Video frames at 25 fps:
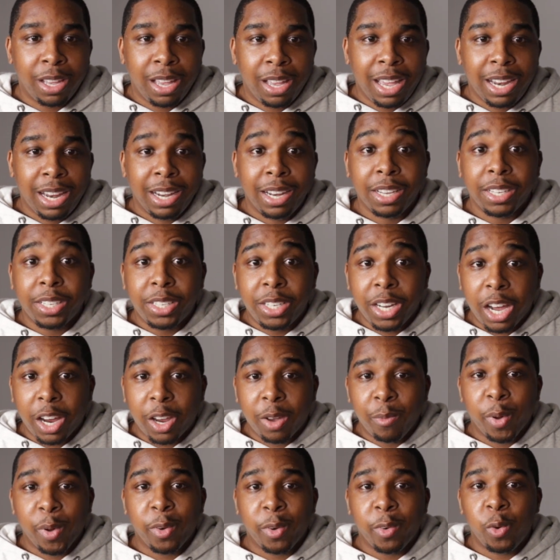This
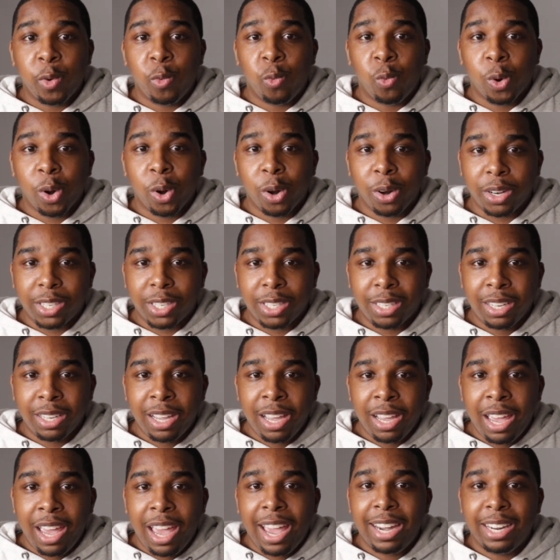documentary works
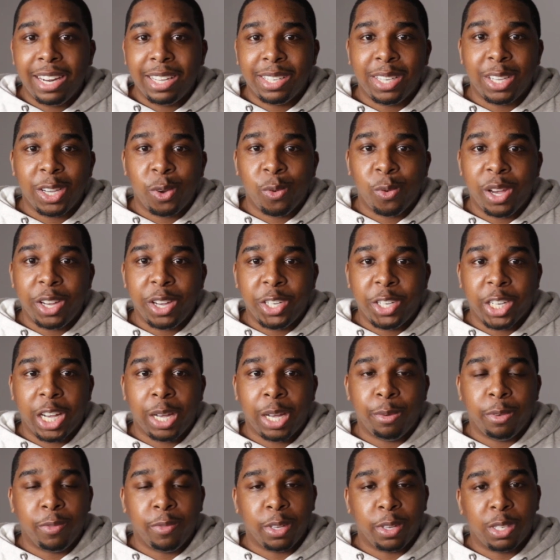and does a great job
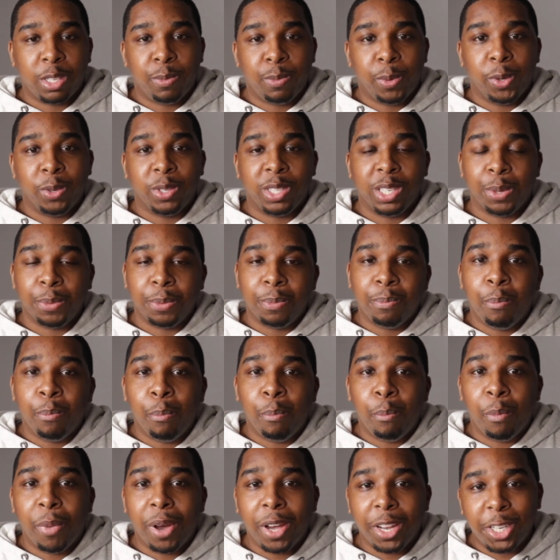of exposing
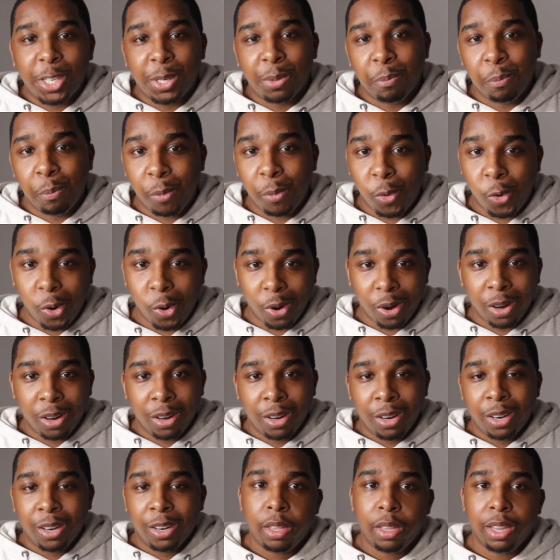much more.
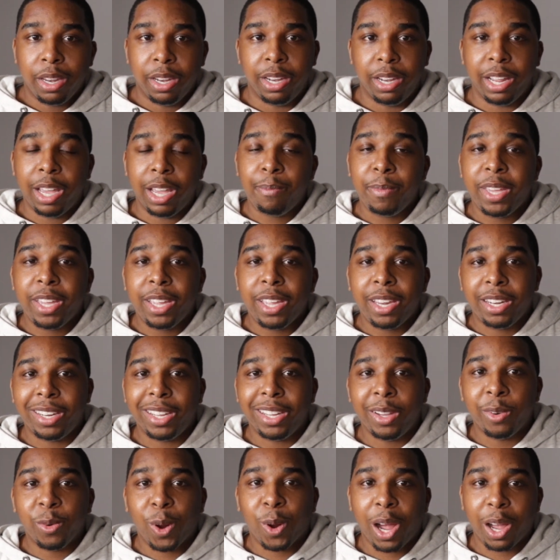Damian D.
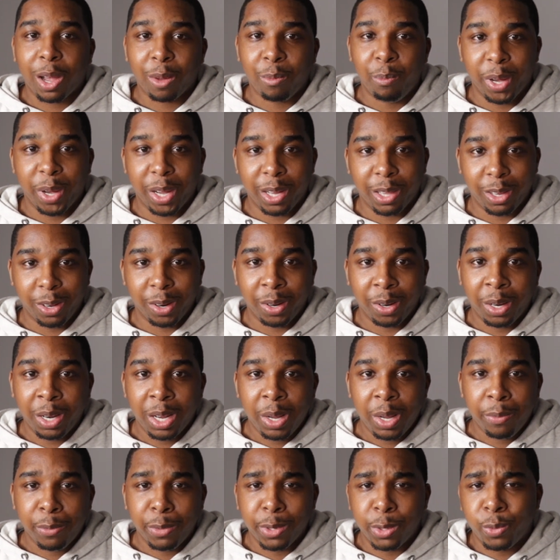Rock Butler
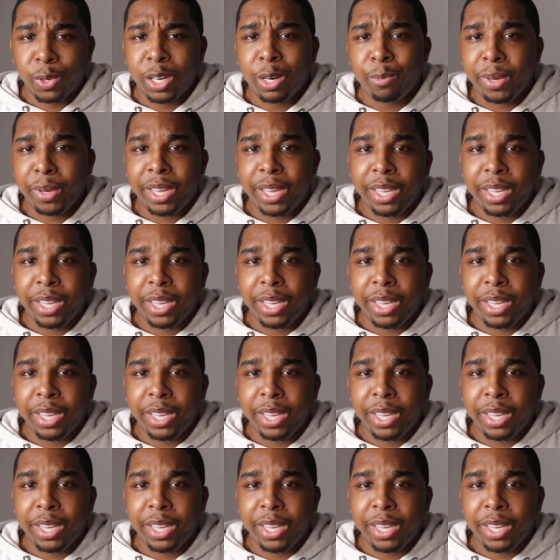was one of Biggie's